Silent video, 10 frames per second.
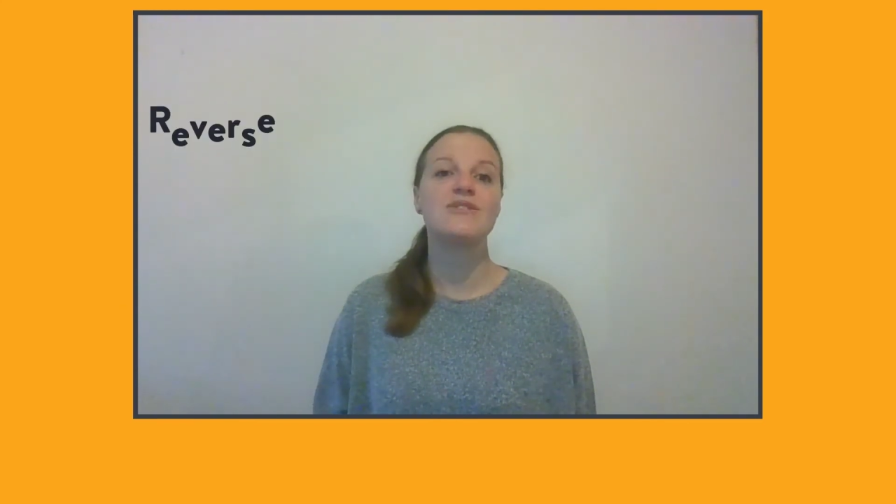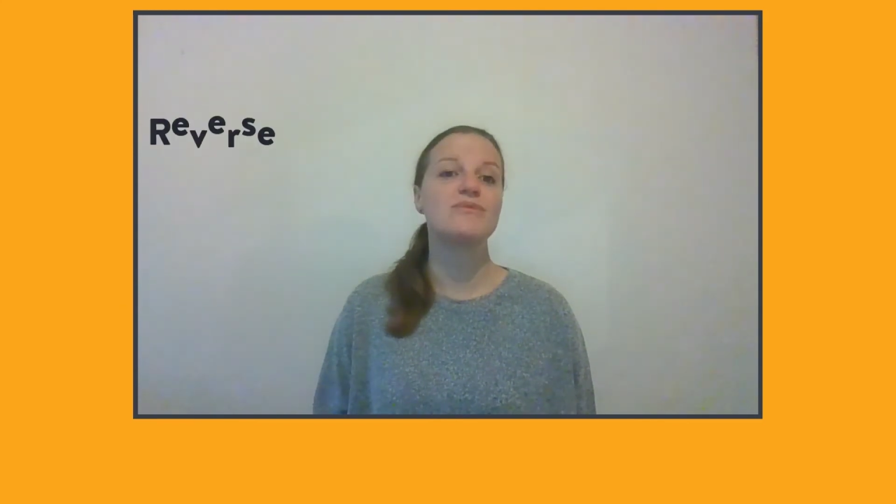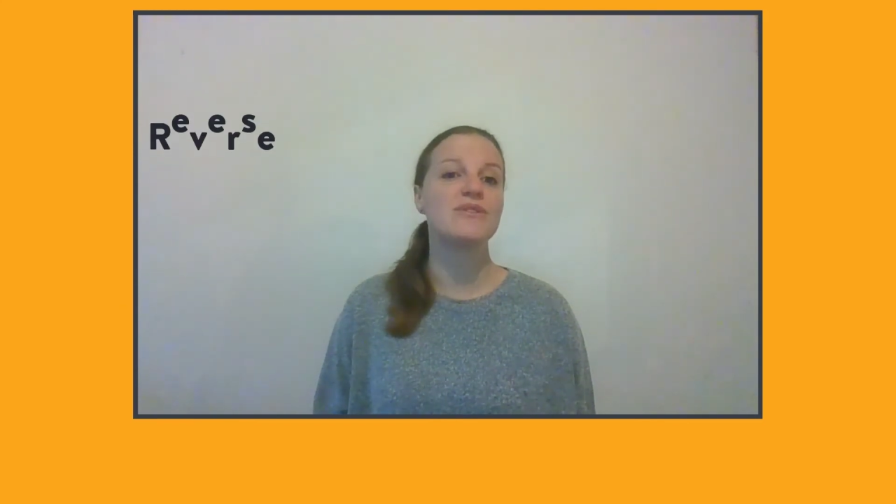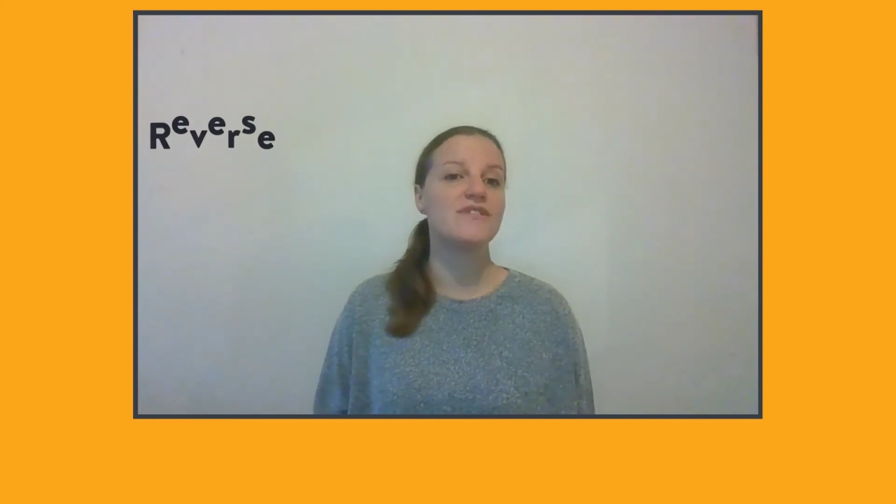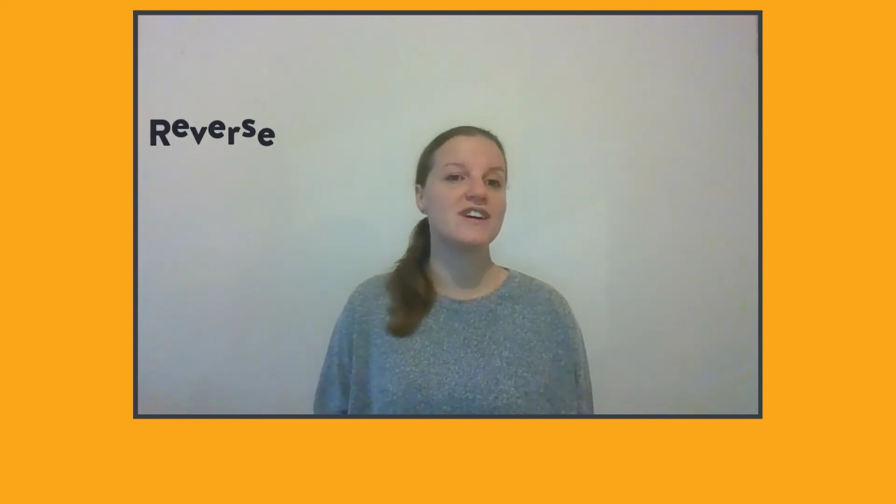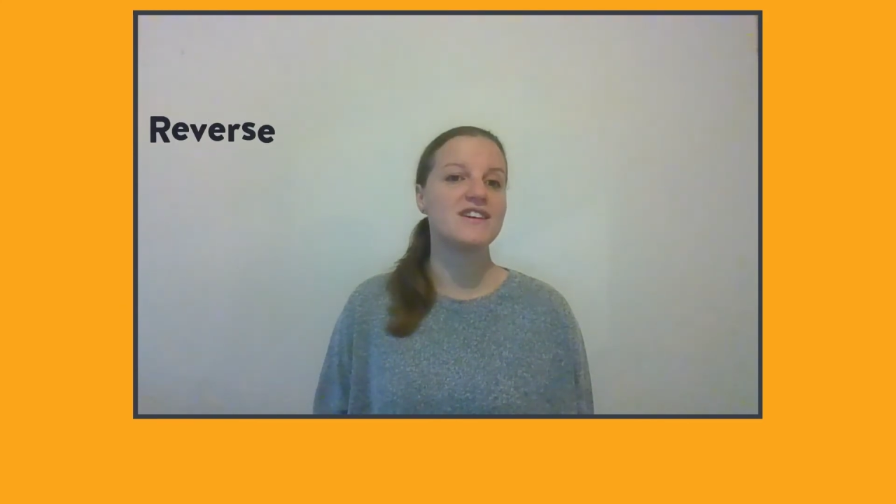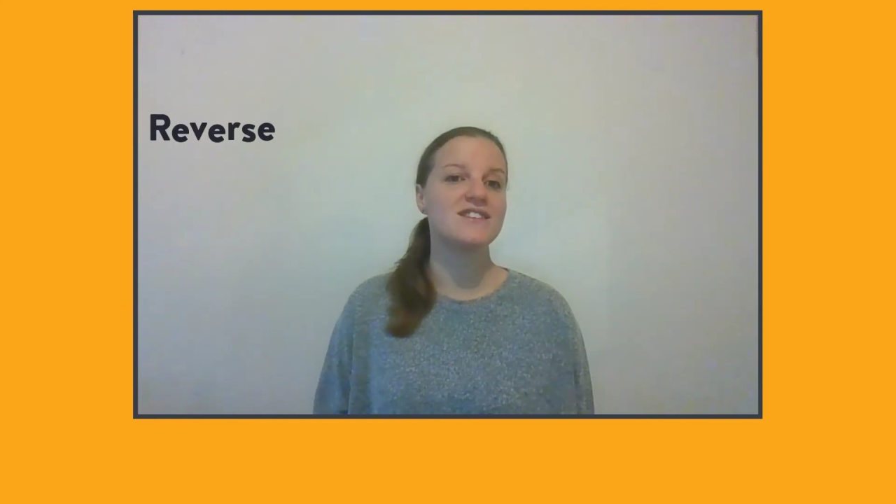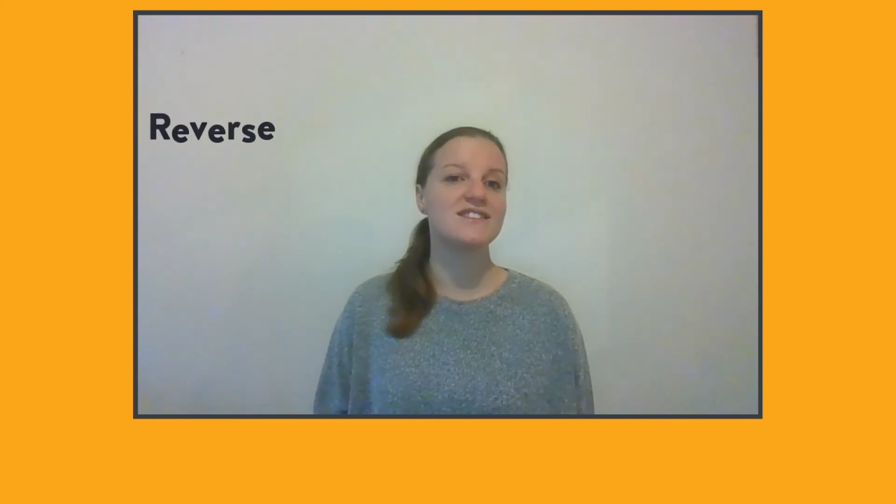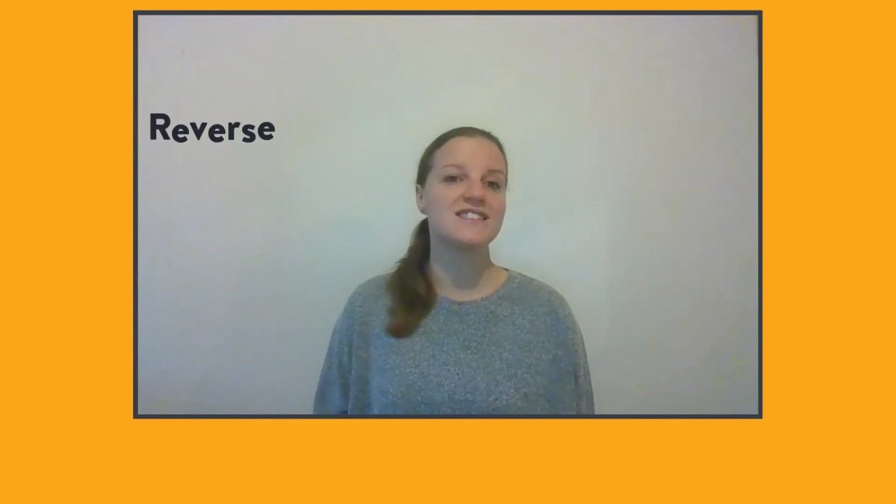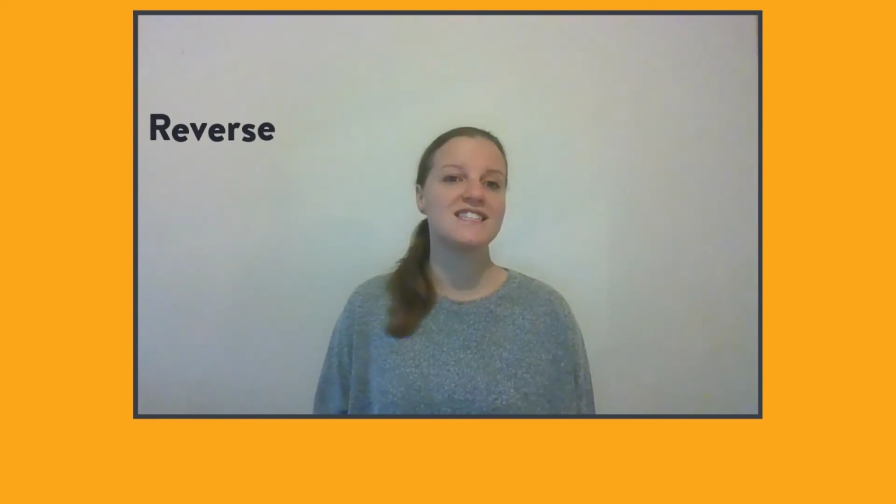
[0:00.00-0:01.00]

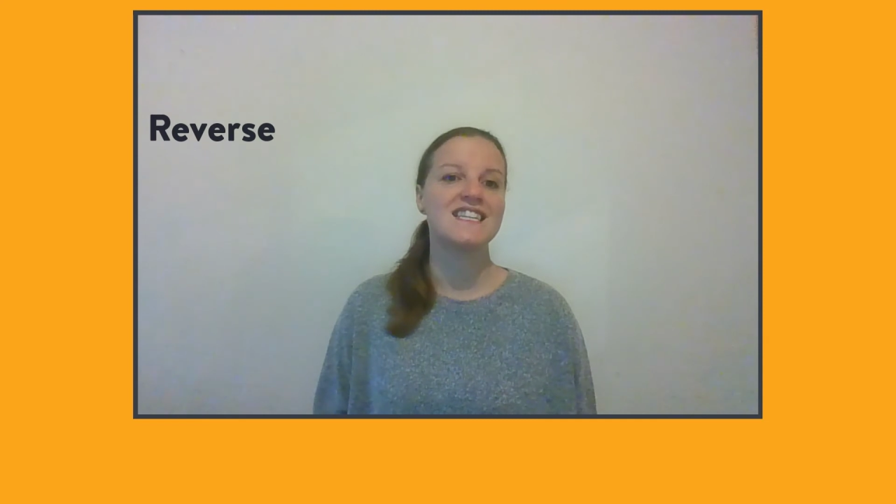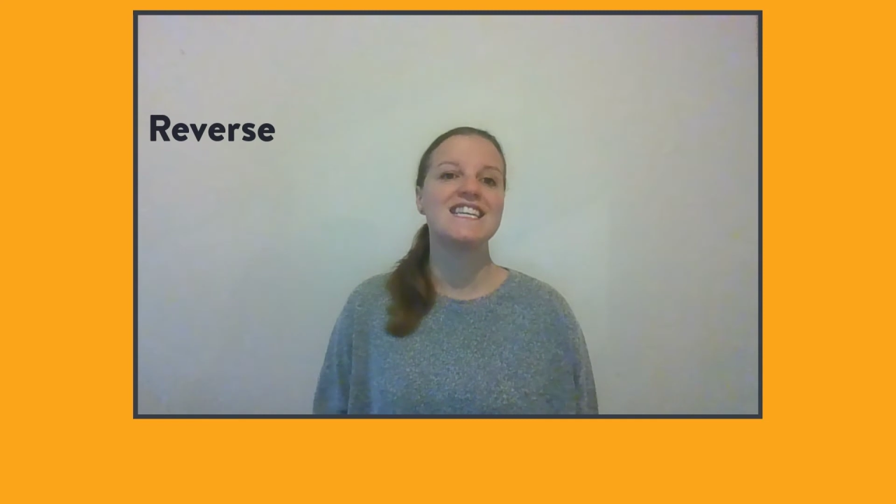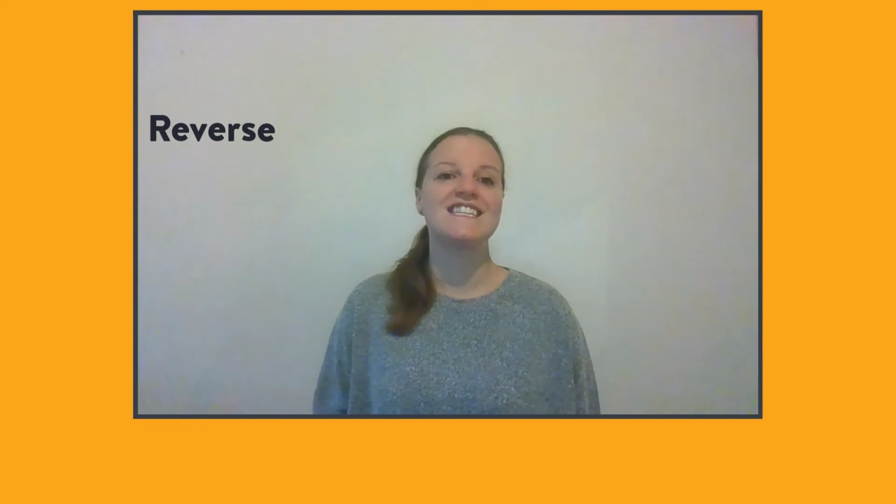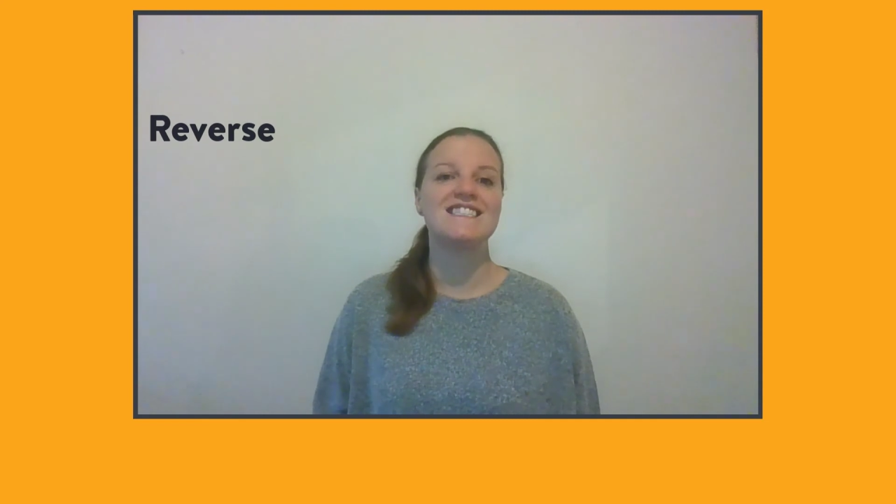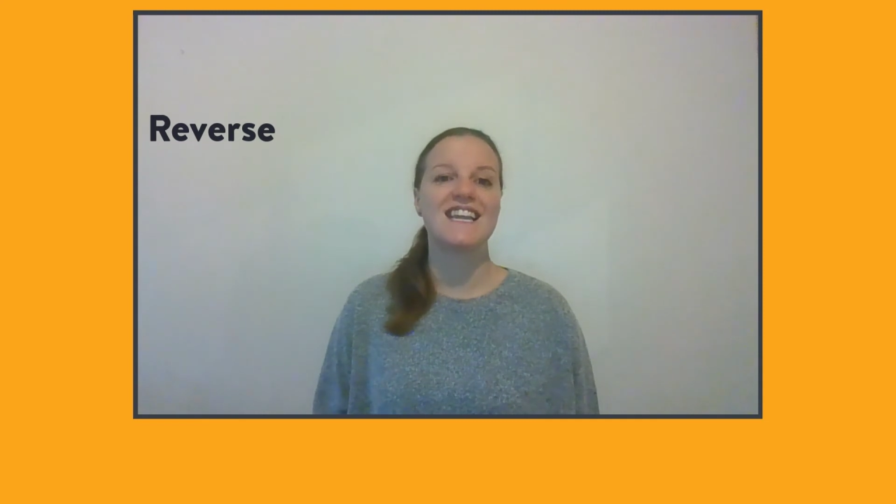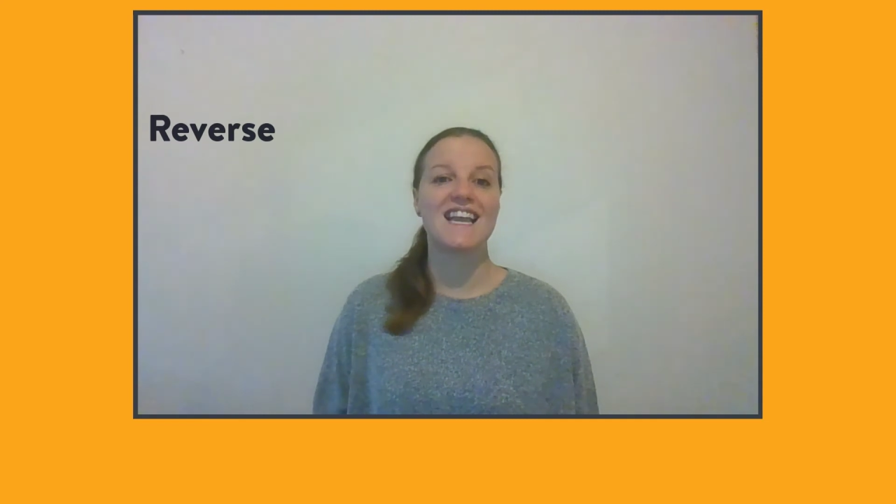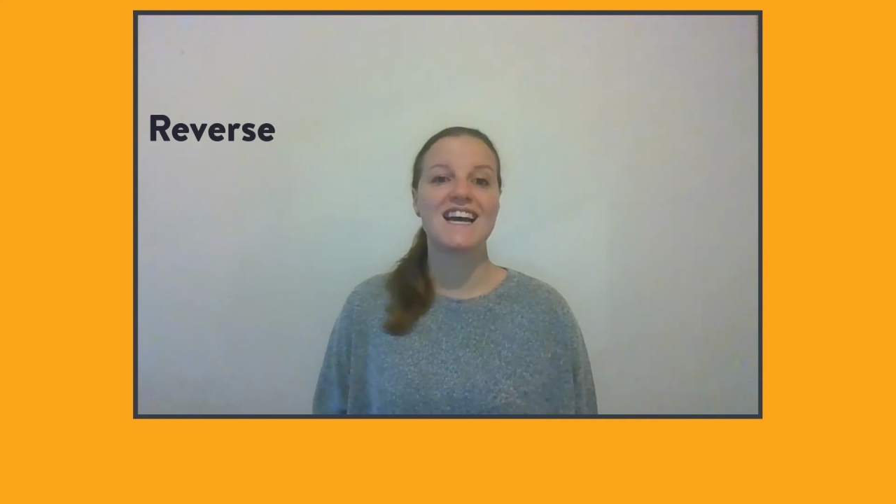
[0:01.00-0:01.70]
reverse, take